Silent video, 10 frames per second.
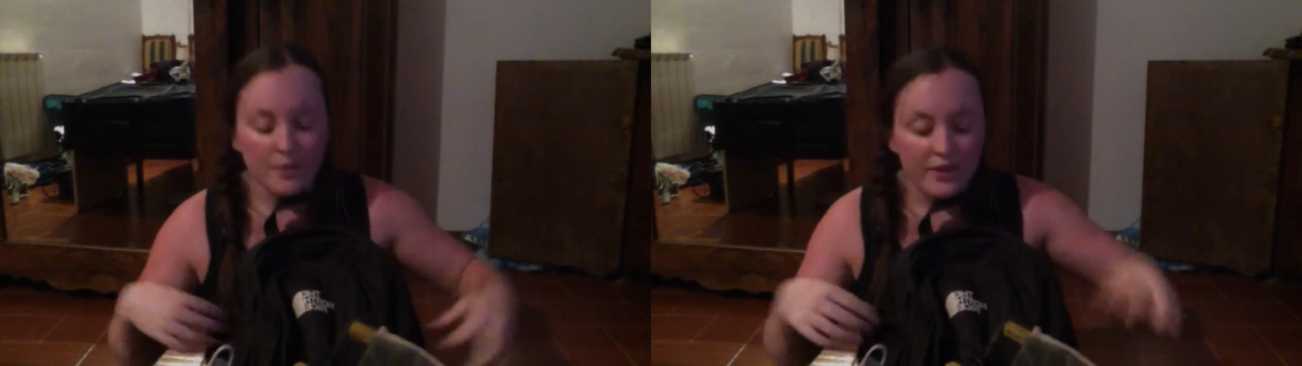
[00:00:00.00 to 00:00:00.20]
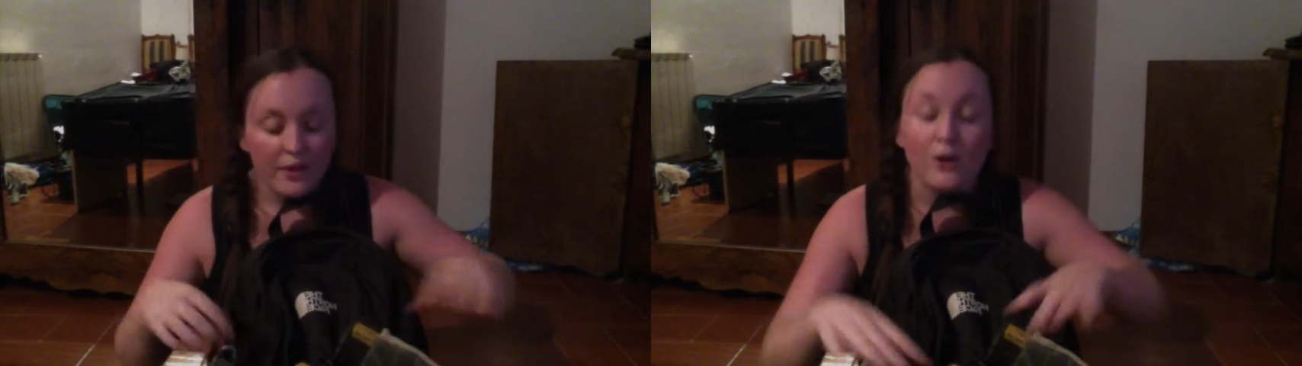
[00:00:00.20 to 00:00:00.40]

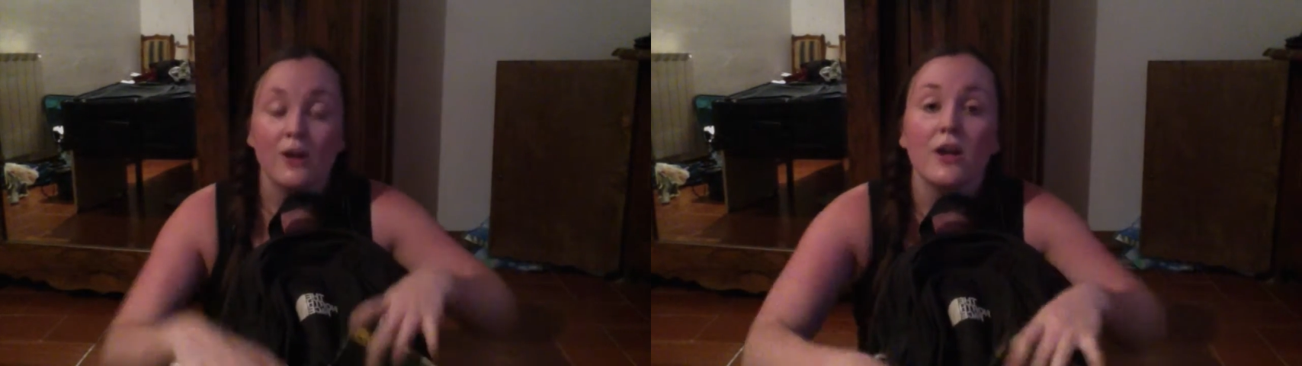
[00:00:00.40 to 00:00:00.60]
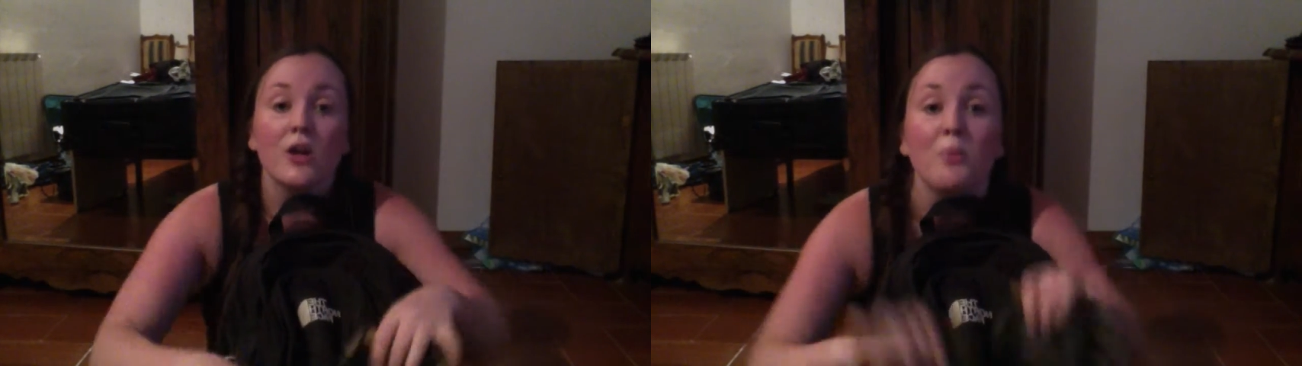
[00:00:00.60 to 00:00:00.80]
They are
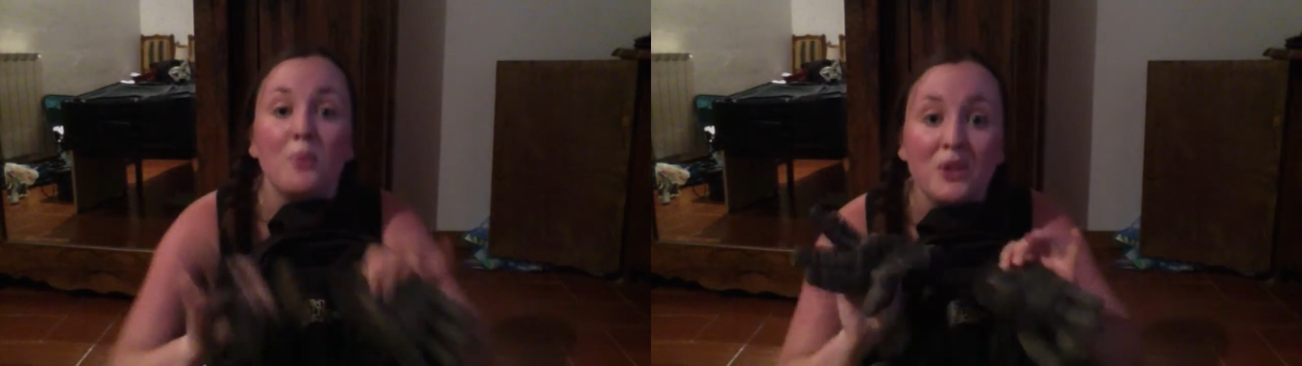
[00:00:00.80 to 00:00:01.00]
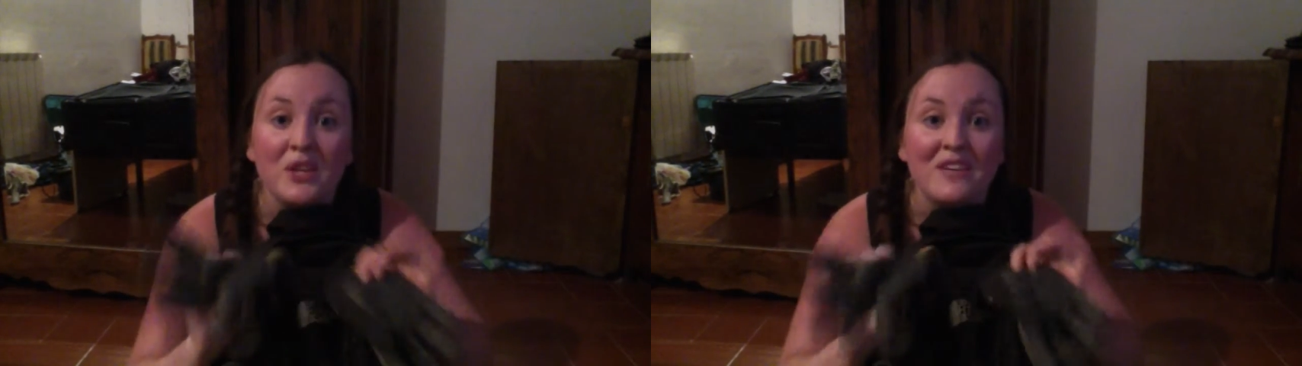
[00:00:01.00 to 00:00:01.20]

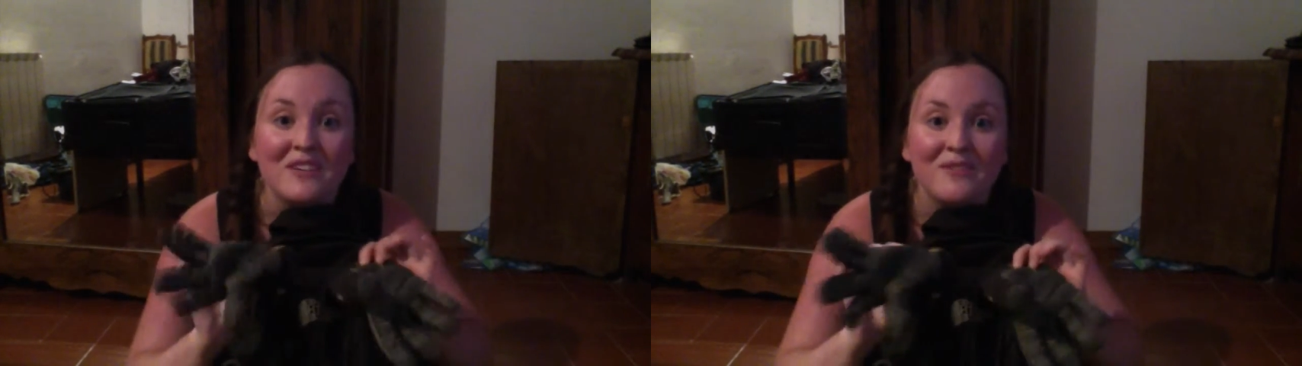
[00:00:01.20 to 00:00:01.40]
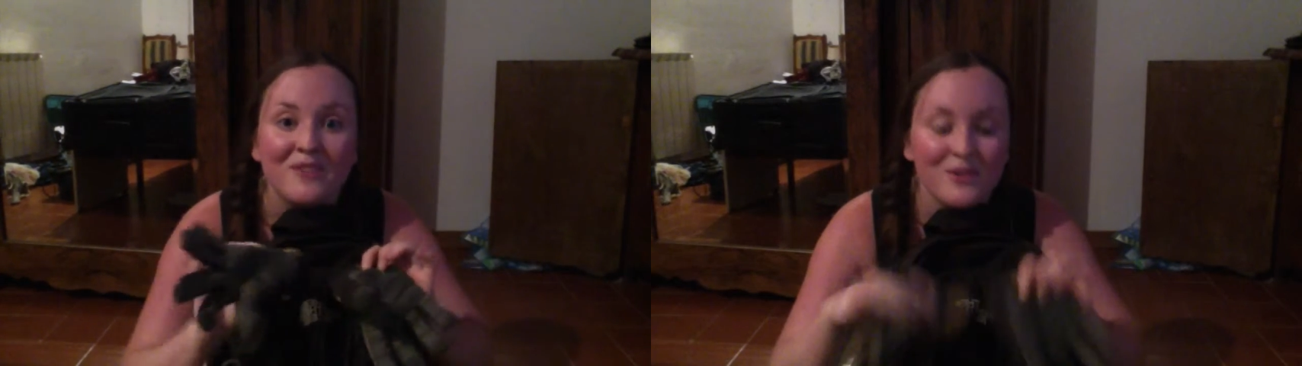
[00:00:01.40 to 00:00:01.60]

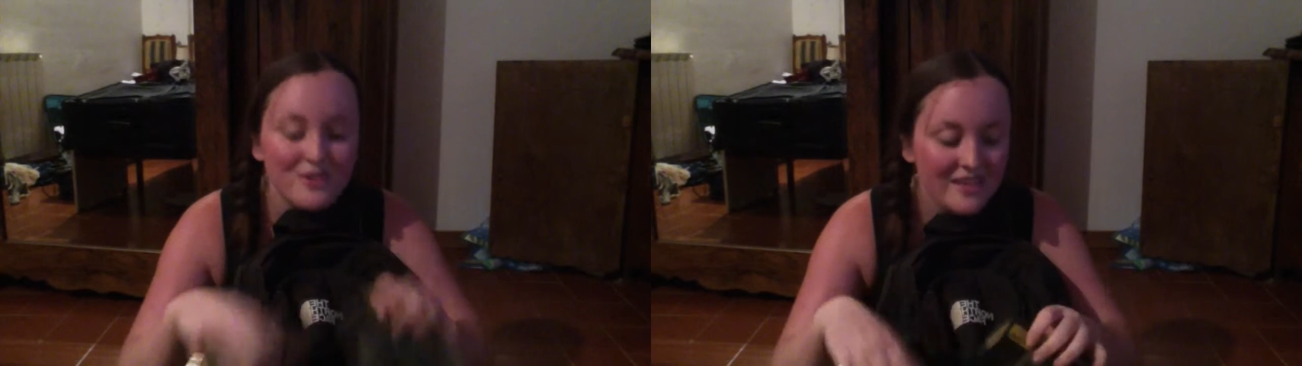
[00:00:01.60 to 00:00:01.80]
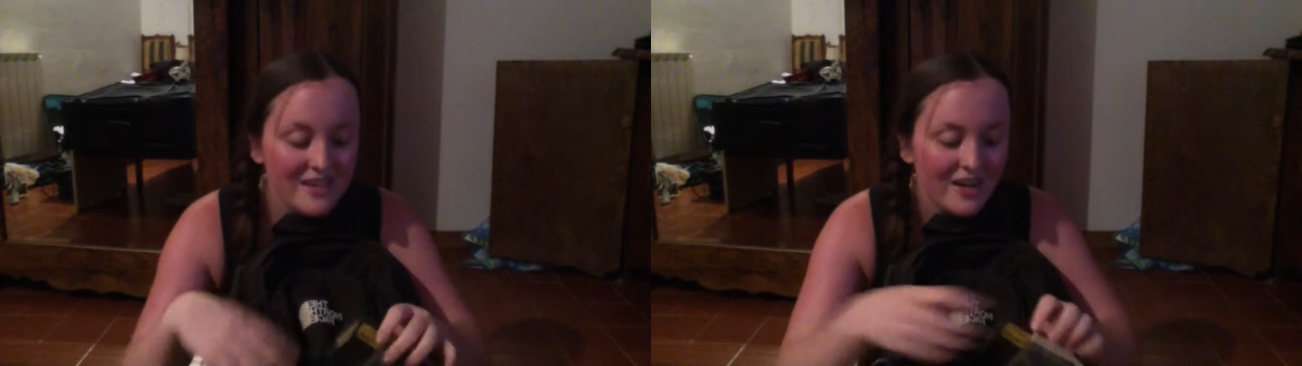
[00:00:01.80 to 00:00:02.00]
completely
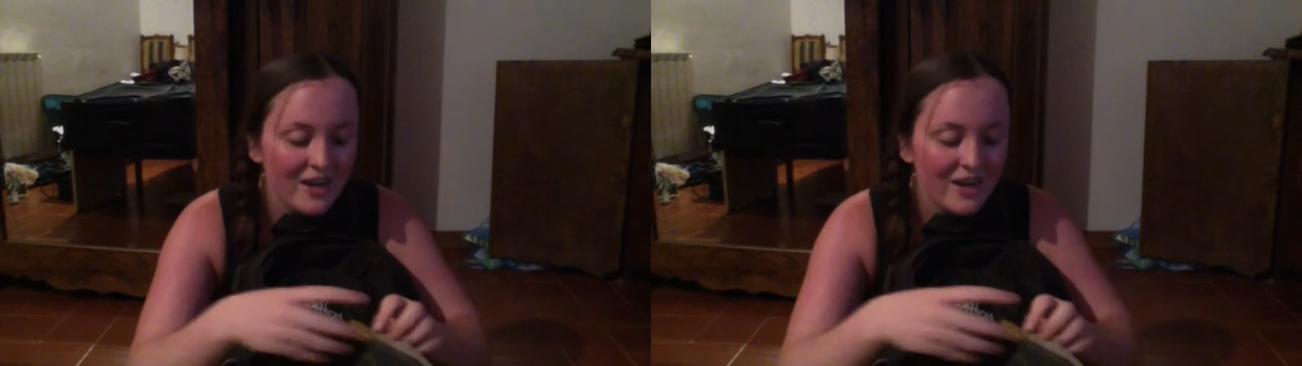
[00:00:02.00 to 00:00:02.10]
filthy.